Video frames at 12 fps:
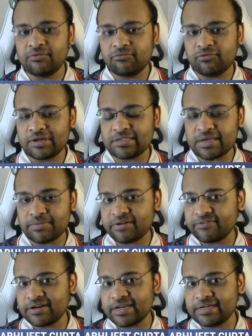For example,
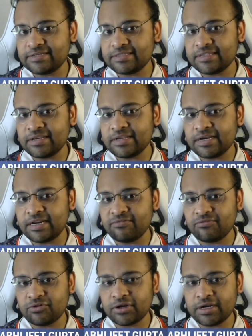after knight c3,
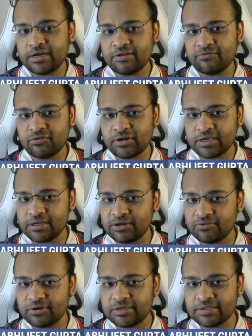ed4, knight d4, again you
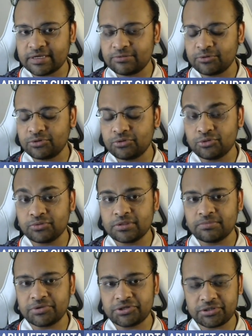have to decide what to do with
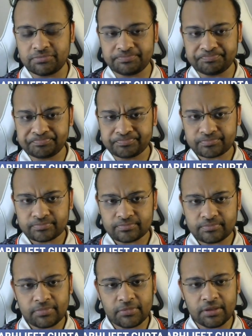the bishop.
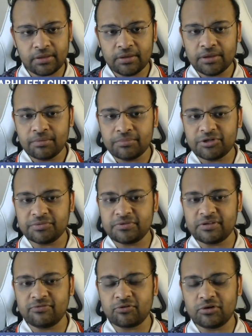Bishop
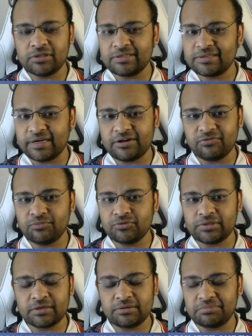c4, all these kind of
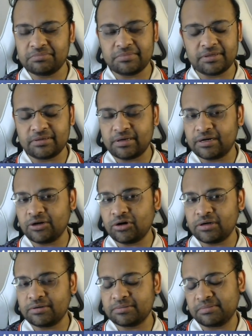moves are
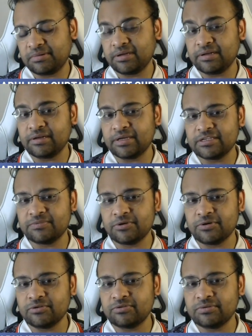not really nice
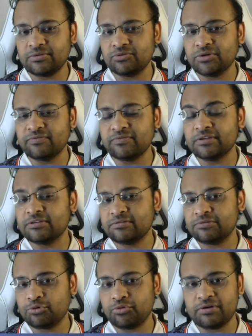because you give this
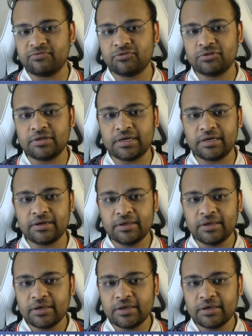square for the knight.